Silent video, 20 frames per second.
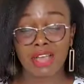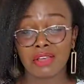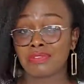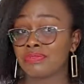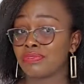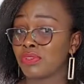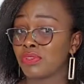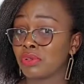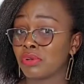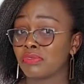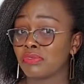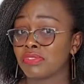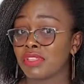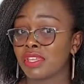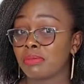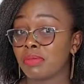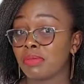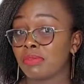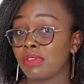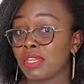a few of
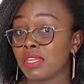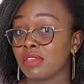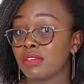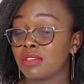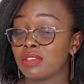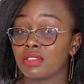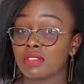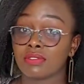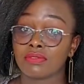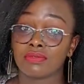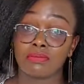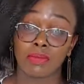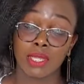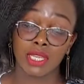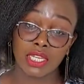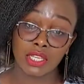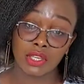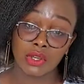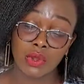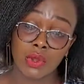them even receive
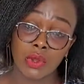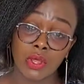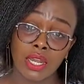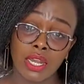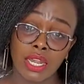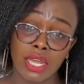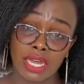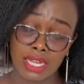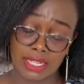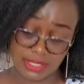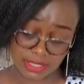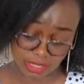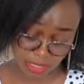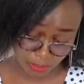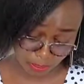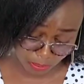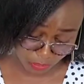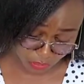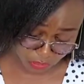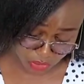medical
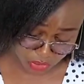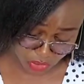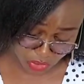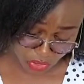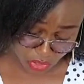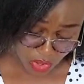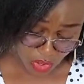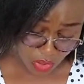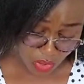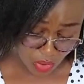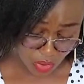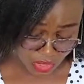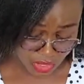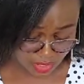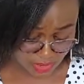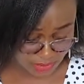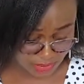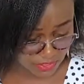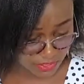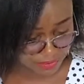support or
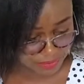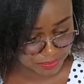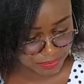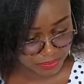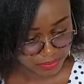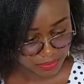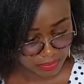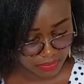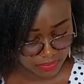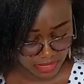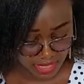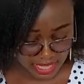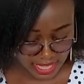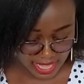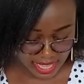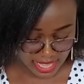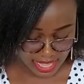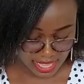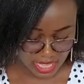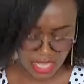even
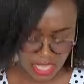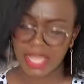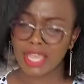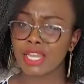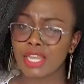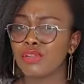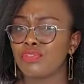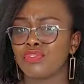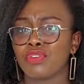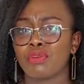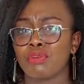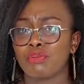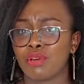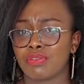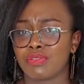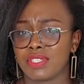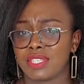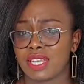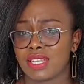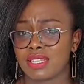any form
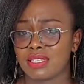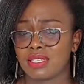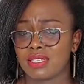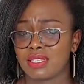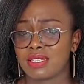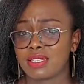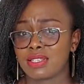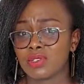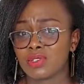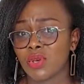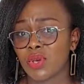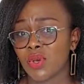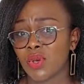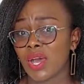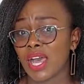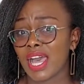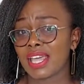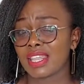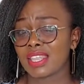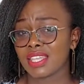of justice.
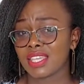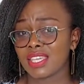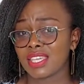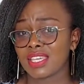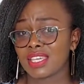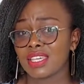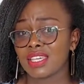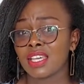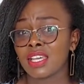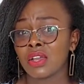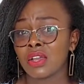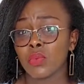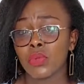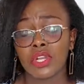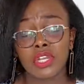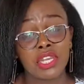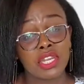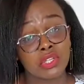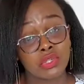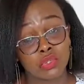So I think we
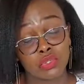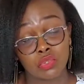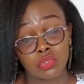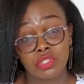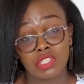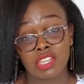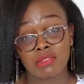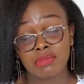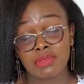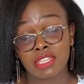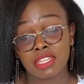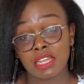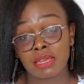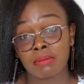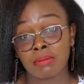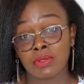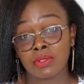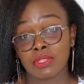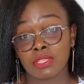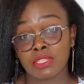need to do something
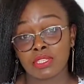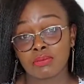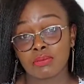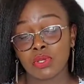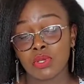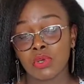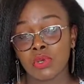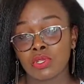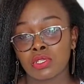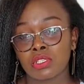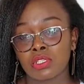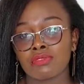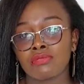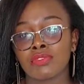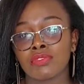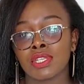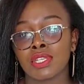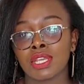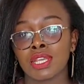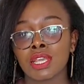about this, because
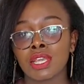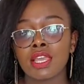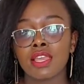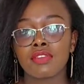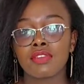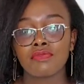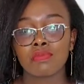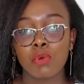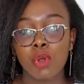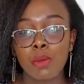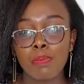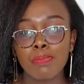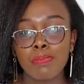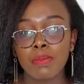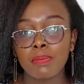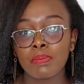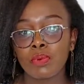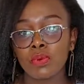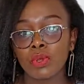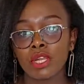if
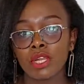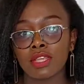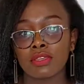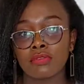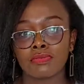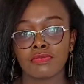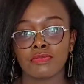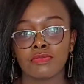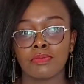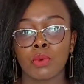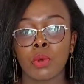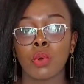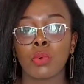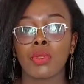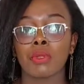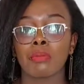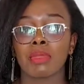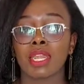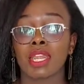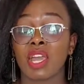more
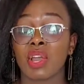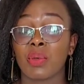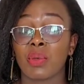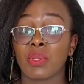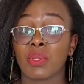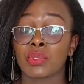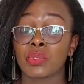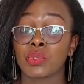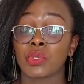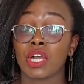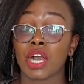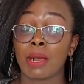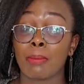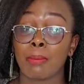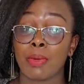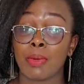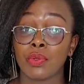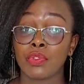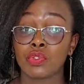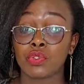women are going to
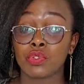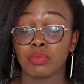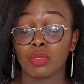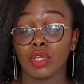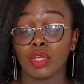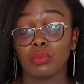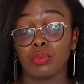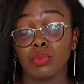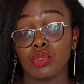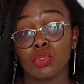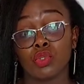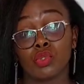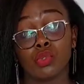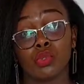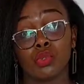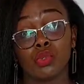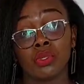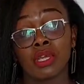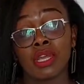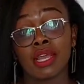come out to be able
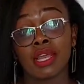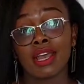to